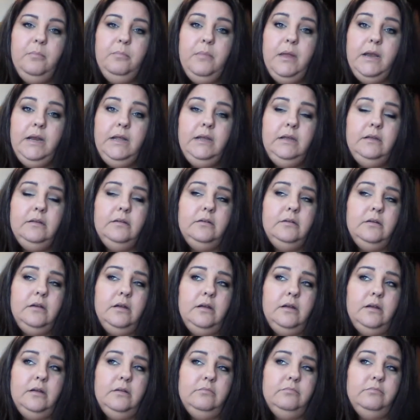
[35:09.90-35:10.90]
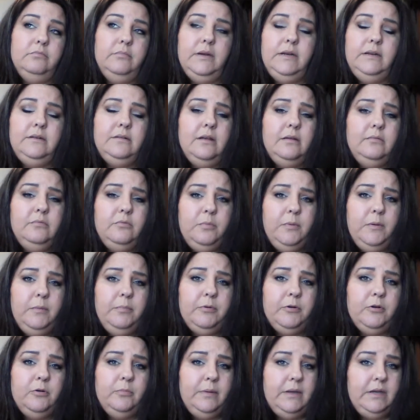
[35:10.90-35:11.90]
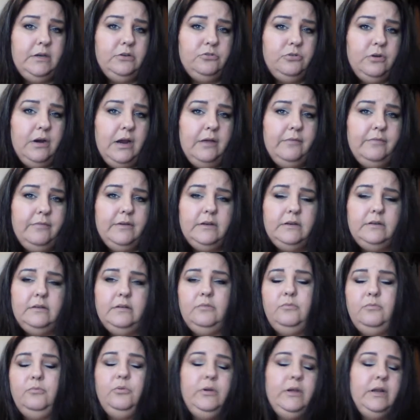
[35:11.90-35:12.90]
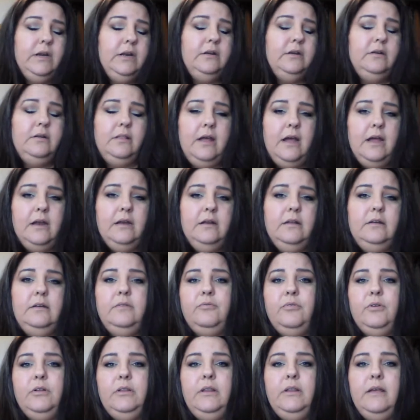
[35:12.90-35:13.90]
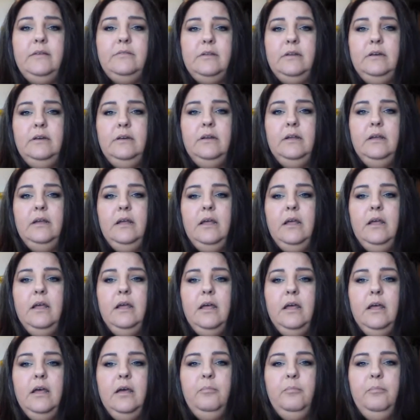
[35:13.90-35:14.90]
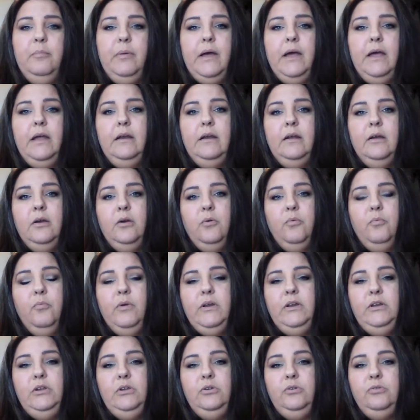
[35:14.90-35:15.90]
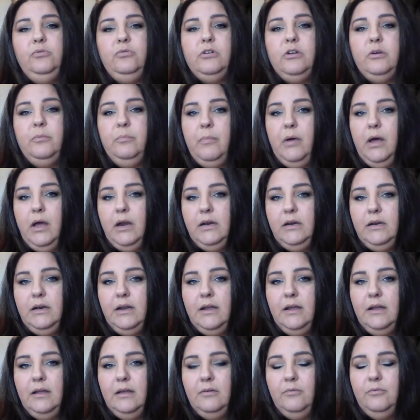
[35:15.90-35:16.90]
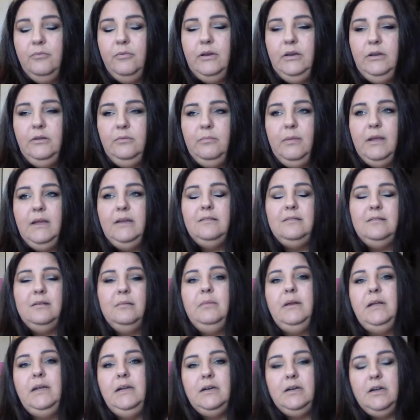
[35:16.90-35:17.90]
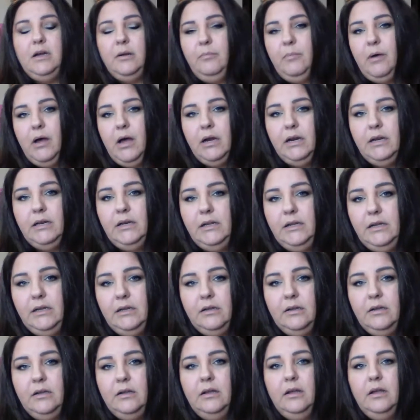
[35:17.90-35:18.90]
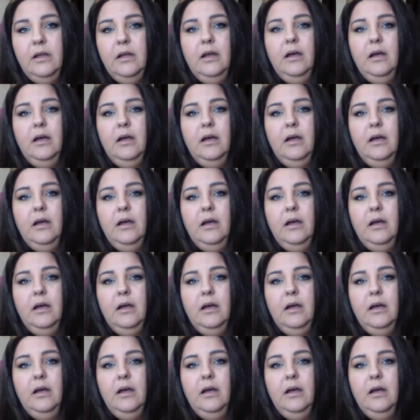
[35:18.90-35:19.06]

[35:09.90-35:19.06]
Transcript: Many times people are being trafficked, and we'll get into that in a different lesson. But when you make somebody a commodity